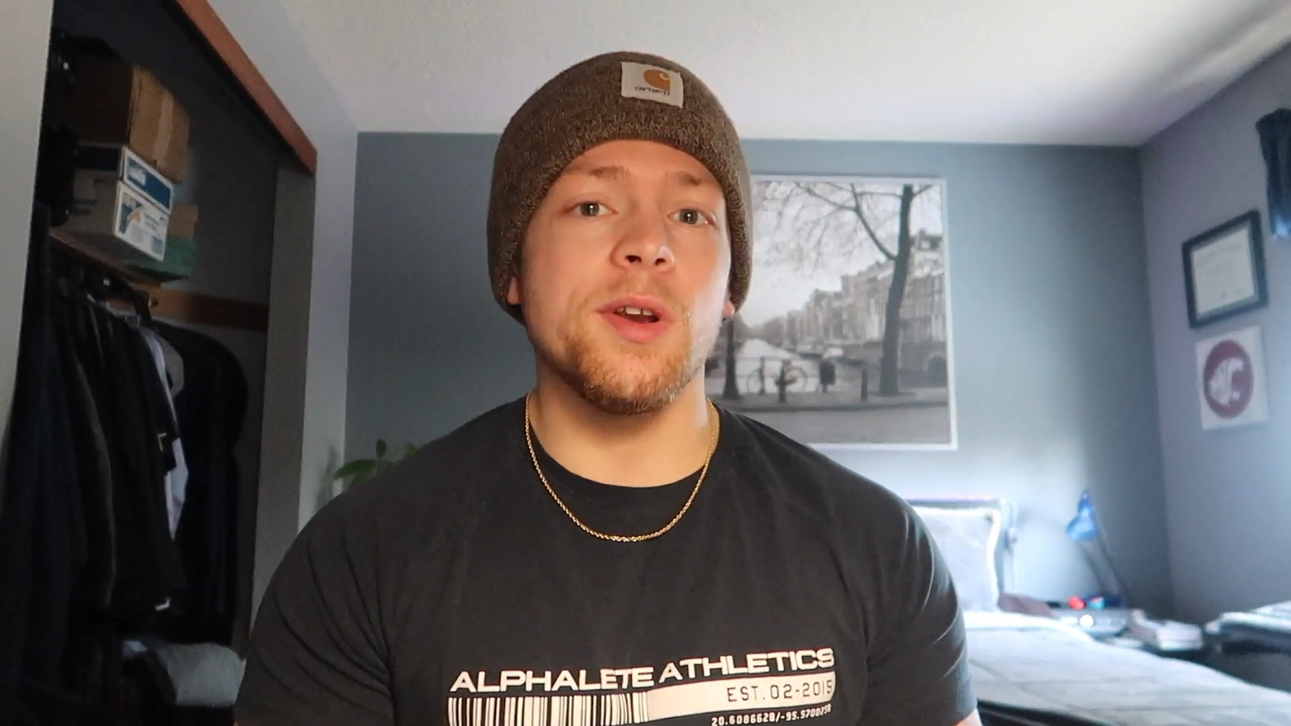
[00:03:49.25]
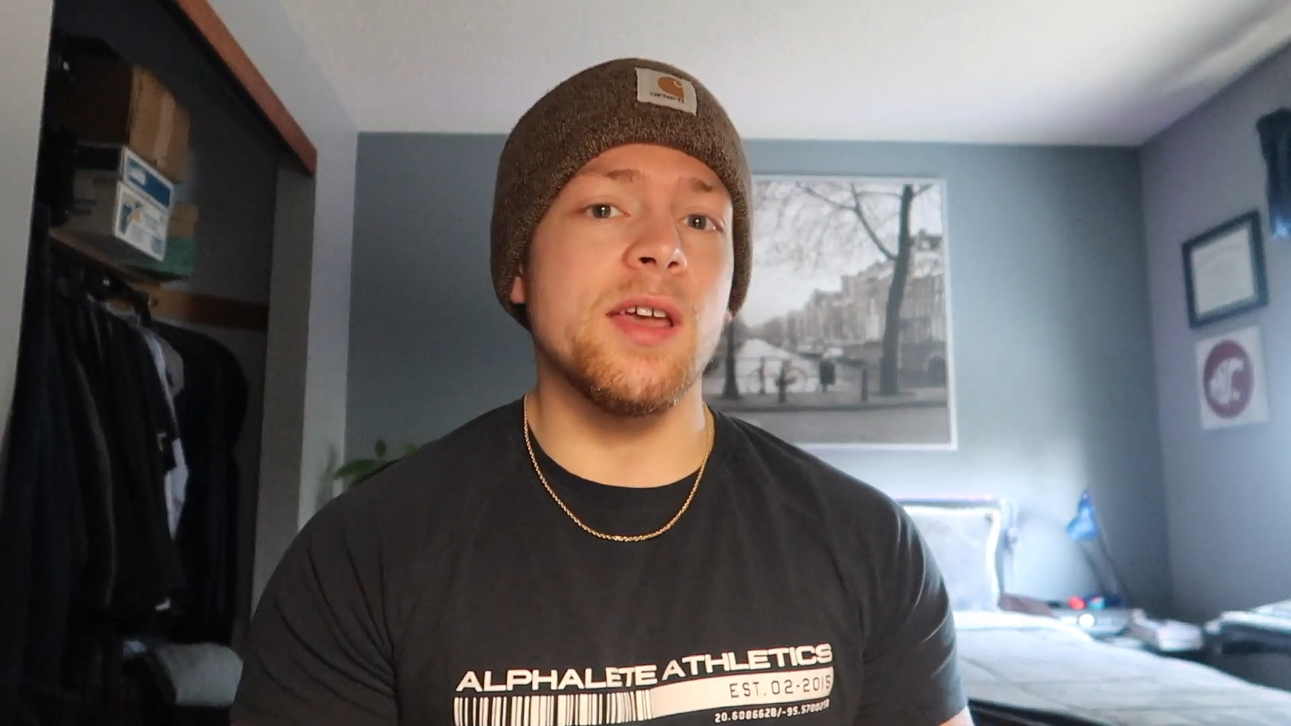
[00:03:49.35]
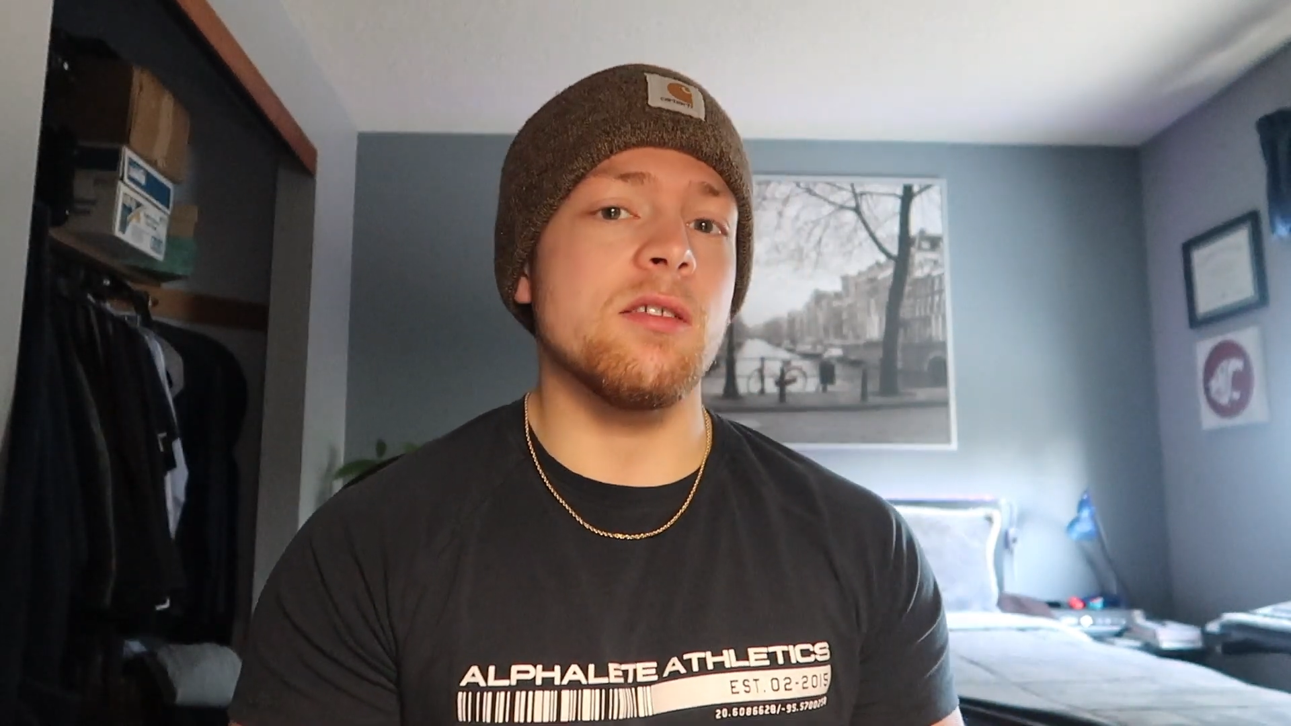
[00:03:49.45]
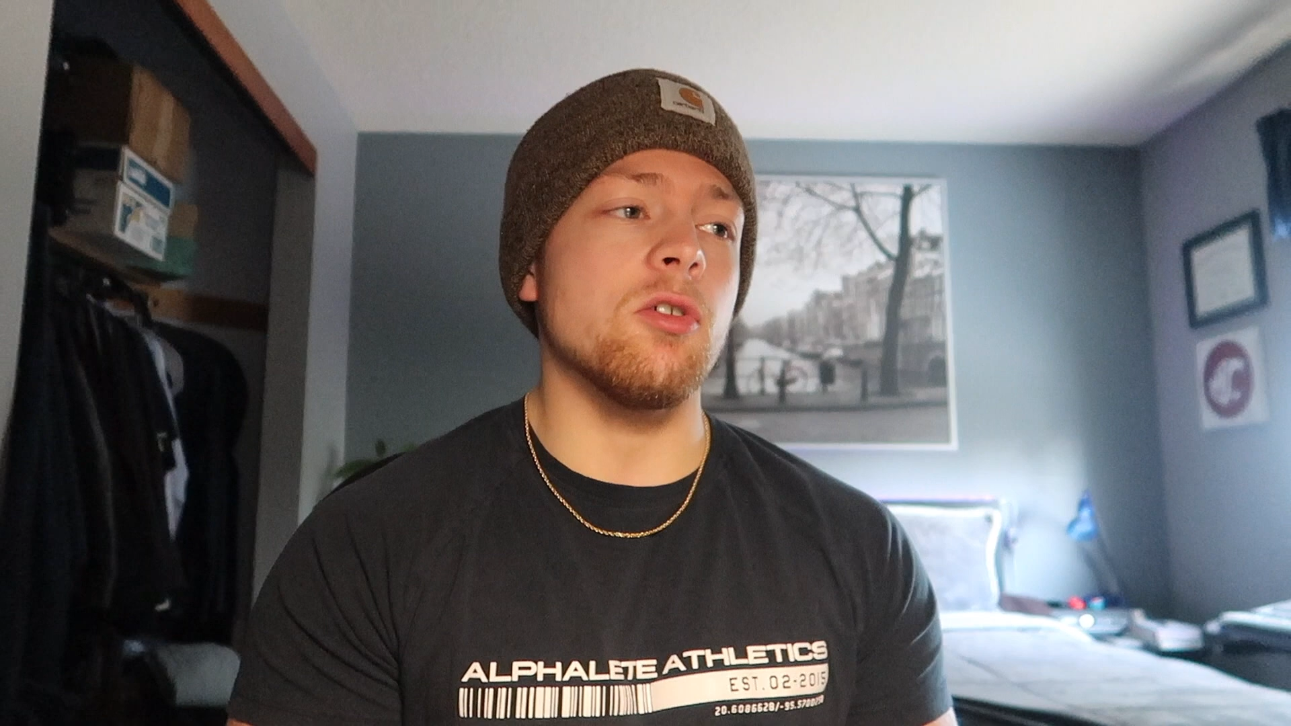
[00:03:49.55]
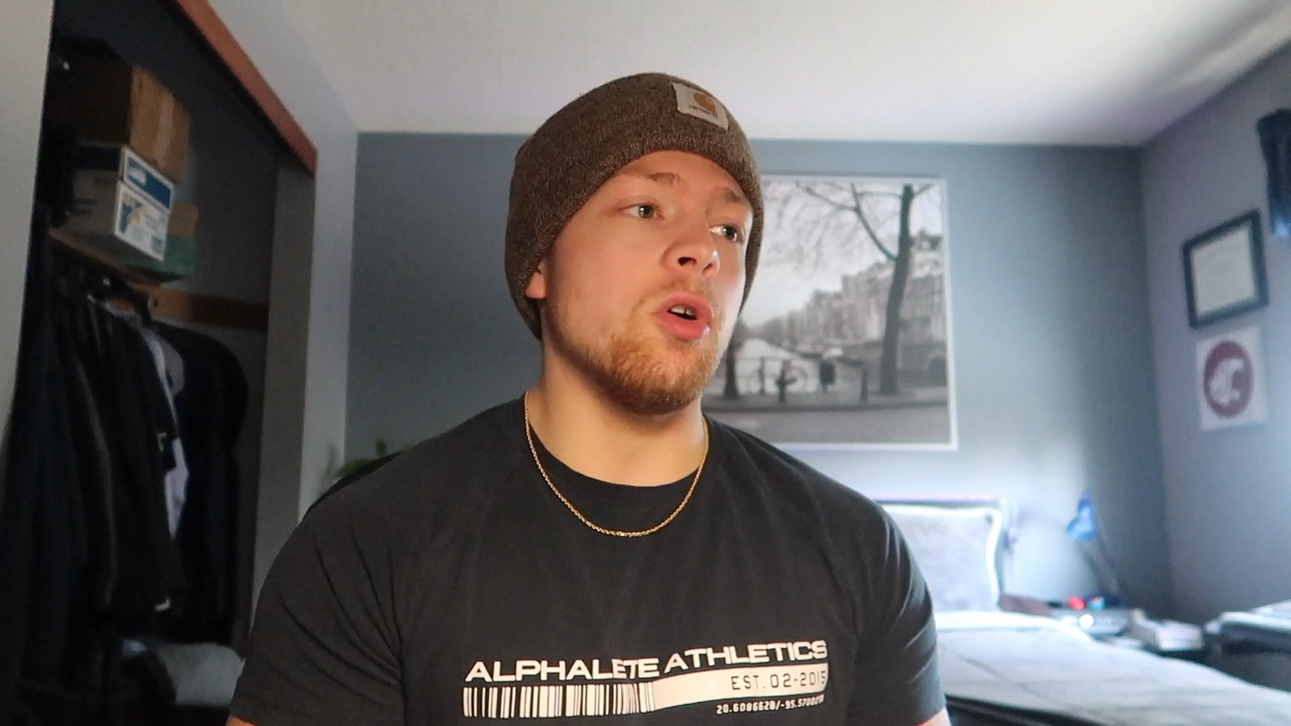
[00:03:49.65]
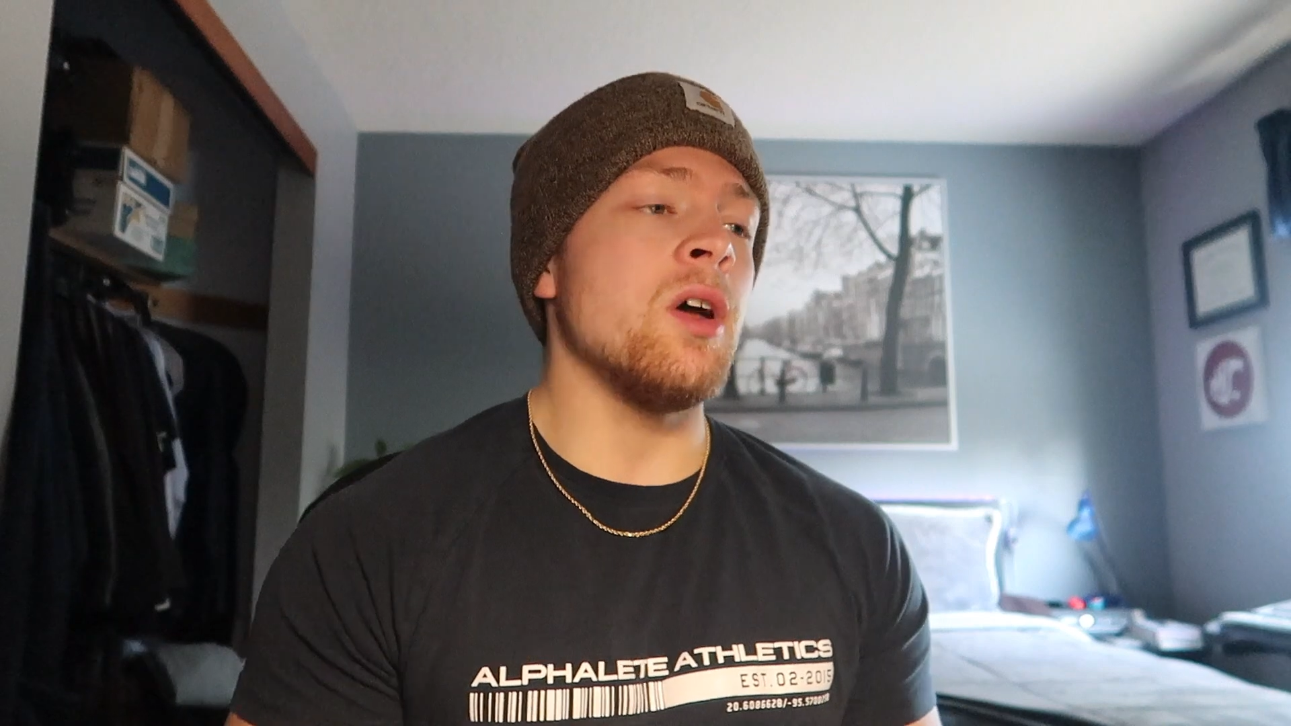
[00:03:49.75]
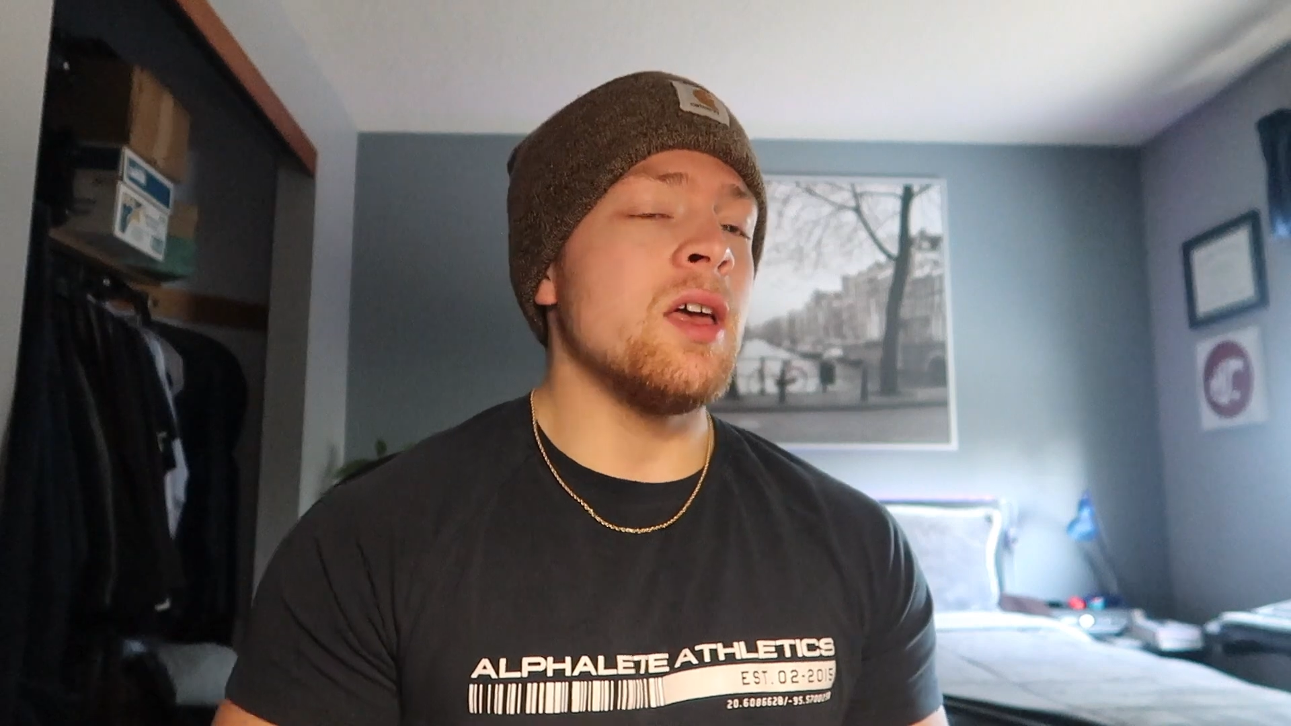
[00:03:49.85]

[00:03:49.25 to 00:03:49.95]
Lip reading: day, so